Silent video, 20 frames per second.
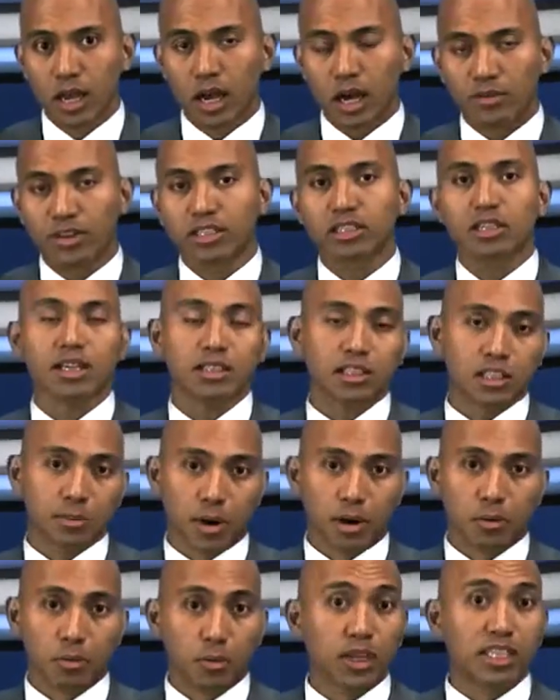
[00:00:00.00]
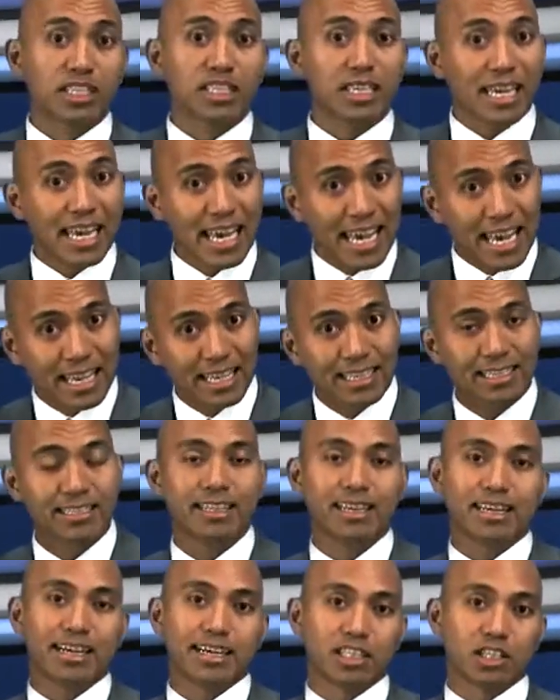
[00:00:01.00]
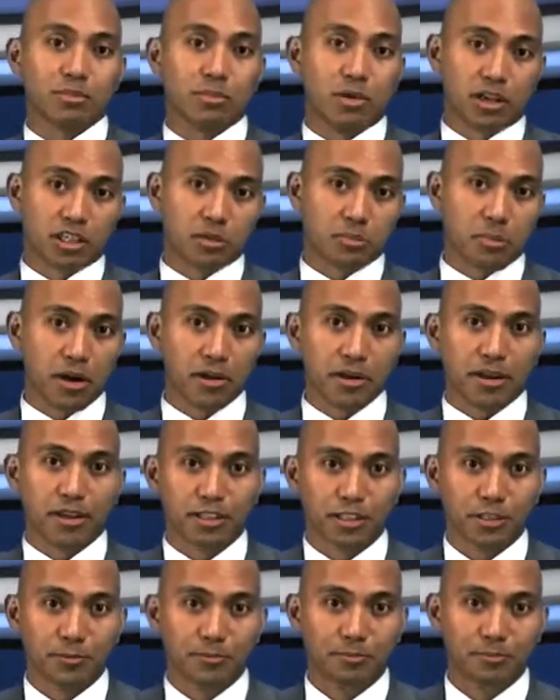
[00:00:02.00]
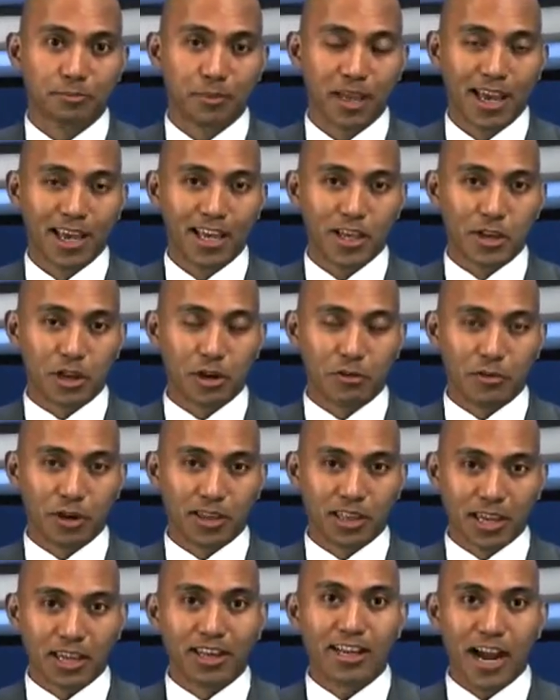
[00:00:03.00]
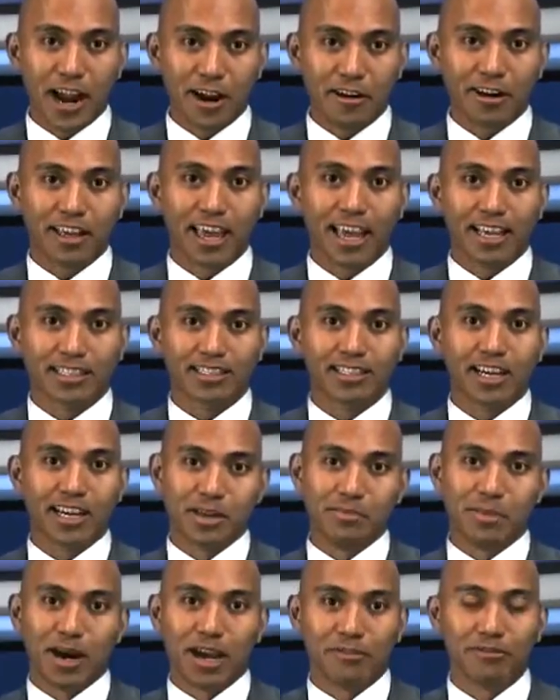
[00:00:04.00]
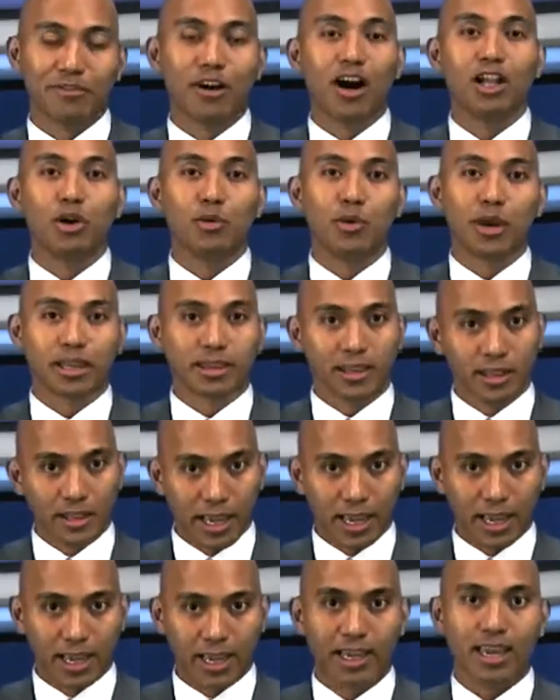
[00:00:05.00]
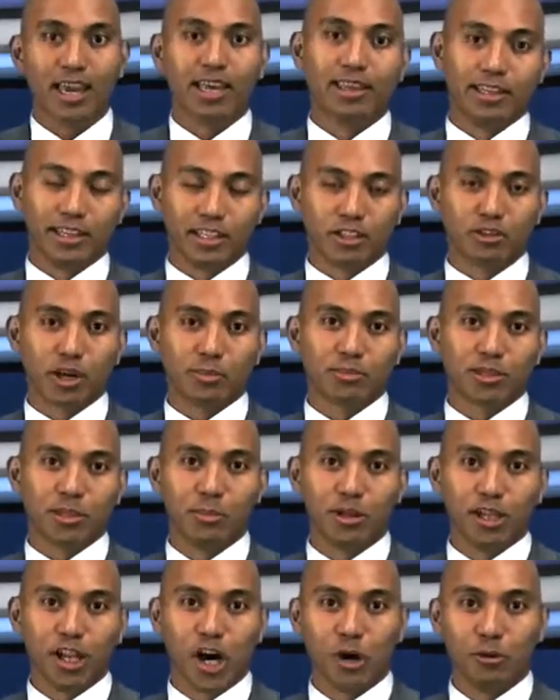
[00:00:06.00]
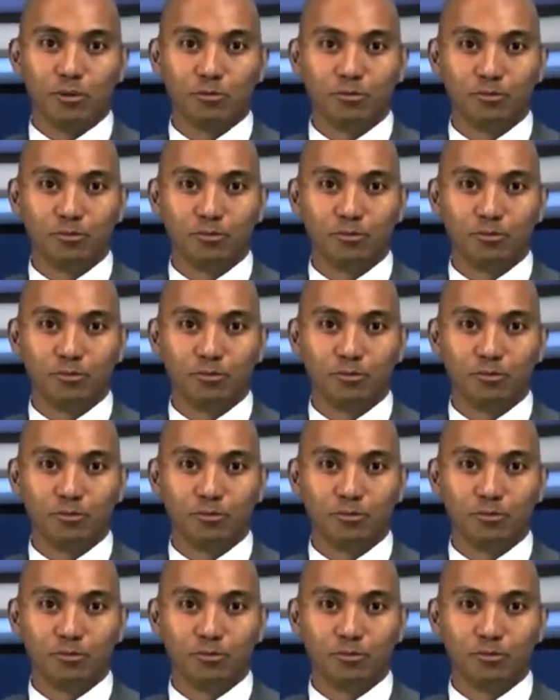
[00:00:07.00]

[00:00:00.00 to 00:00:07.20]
of its customer, which is the customer experience. You can read the entire case study by following the link in the description below.